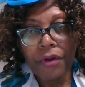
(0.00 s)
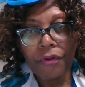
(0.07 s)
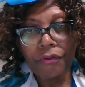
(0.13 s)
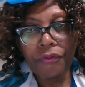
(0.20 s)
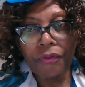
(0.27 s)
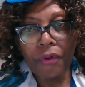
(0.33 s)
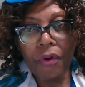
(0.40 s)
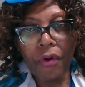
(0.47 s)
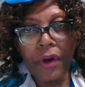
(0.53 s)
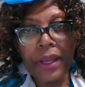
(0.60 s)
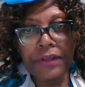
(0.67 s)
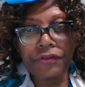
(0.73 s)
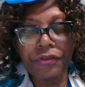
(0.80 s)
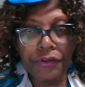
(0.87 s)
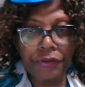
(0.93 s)
for
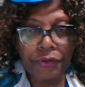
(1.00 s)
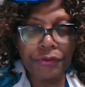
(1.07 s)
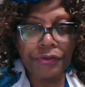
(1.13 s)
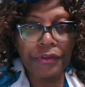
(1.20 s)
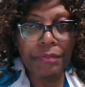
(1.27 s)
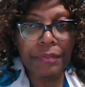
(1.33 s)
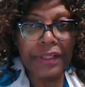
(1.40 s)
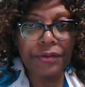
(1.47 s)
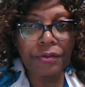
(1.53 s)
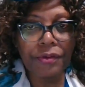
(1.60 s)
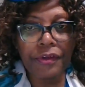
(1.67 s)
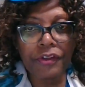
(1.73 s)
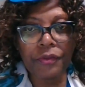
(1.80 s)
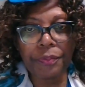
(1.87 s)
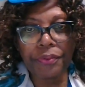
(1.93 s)
introducing me to
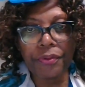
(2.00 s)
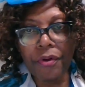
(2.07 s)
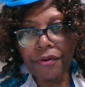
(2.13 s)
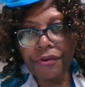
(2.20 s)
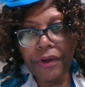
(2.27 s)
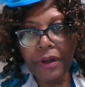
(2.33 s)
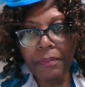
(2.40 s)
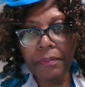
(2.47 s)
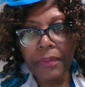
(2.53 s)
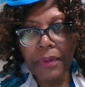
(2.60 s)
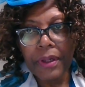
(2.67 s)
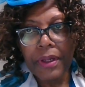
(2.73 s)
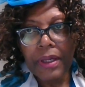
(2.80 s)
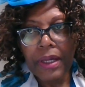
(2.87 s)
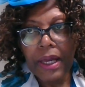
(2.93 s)
this program.
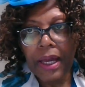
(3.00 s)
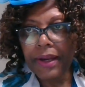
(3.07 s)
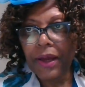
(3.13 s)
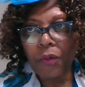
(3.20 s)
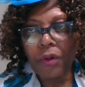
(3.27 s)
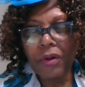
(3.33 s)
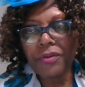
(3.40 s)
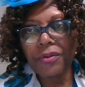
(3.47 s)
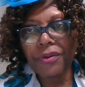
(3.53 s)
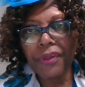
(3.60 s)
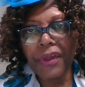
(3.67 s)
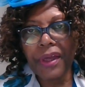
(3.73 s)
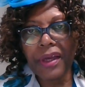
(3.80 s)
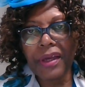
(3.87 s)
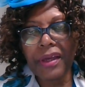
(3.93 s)
And I want to
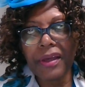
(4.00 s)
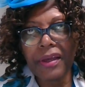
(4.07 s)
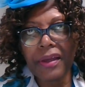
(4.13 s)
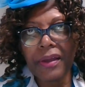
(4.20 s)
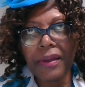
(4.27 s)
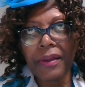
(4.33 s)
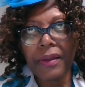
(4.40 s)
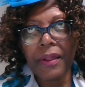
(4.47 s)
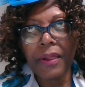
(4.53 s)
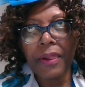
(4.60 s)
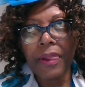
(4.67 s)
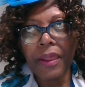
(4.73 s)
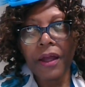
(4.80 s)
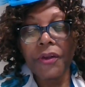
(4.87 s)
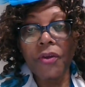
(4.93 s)
thank
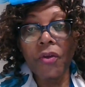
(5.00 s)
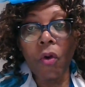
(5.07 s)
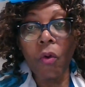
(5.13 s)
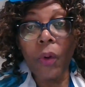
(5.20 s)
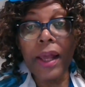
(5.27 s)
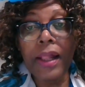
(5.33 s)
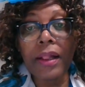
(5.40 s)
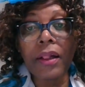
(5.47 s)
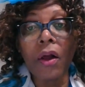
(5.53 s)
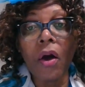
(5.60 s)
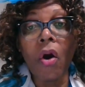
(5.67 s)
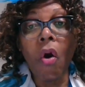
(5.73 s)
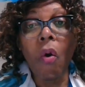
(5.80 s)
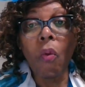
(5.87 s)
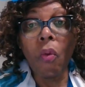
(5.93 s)
Noel
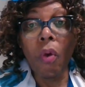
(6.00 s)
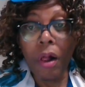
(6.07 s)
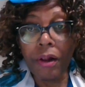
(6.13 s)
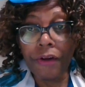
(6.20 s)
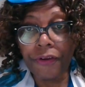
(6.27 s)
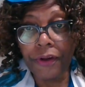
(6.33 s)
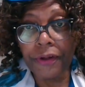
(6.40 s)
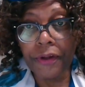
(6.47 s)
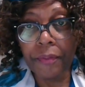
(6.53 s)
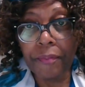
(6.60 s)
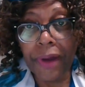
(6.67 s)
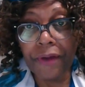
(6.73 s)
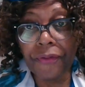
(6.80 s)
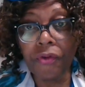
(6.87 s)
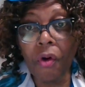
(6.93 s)
Walrond,
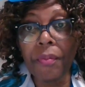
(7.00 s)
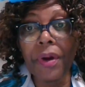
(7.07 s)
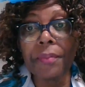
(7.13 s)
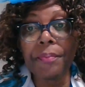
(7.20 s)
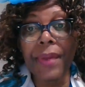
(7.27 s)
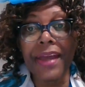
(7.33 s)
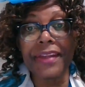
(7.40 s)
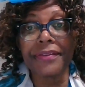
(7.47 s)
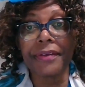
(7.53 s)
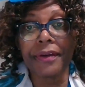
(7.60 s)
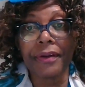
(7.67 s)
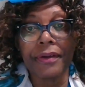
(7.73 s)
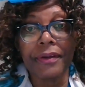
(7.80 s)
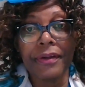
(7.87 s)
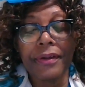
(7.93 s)
my former
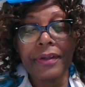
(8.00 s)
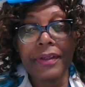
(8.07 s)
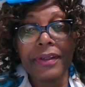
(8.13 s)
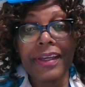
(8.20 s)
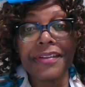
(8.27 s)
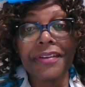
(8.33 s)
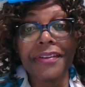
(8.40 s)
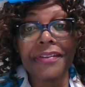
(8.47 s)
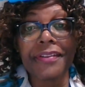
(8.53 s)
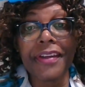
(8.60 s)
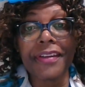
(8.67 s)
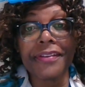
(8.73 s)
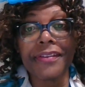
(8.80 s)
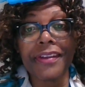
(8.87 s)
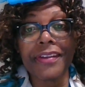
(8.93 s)
mentor in the
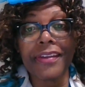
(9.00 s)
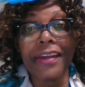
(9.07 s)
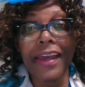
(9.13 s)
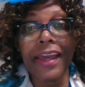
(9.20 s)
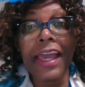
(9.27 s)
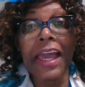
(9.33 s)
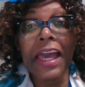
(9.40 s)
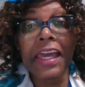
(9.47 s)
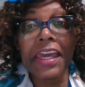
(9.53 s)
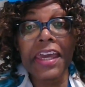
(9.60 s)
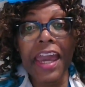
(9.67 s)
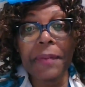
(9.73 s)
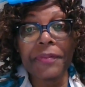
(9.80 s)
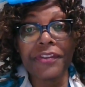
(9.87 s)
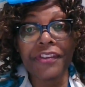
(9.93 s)
60-day
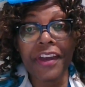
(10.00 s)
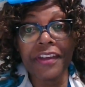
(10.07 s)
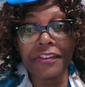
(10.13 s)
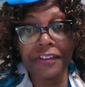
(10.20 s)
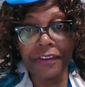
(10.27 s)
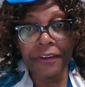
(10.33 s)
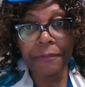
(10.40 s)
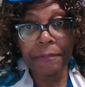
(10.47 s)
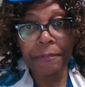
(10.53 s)
Game Changer.